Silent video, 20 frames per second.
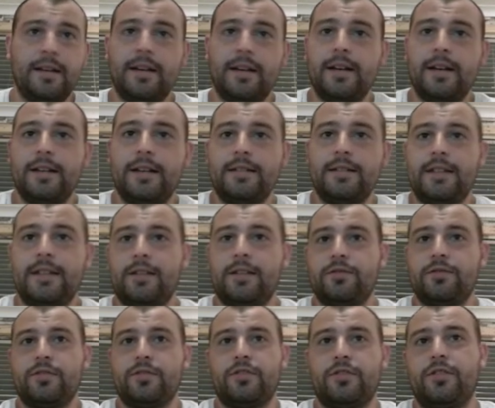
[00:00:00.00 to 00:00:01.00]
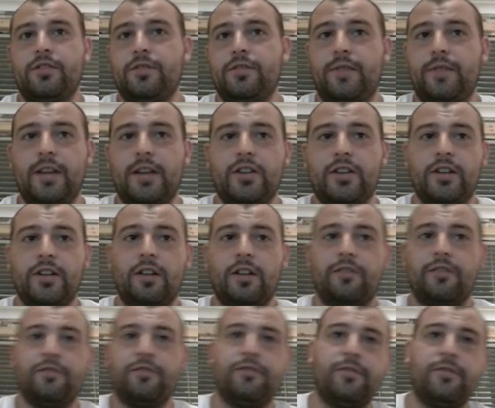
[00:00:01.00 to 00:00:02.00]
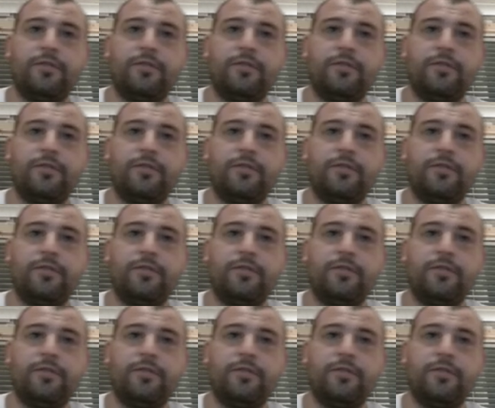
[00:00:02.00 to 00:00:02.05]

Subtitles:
Tal's just finishing off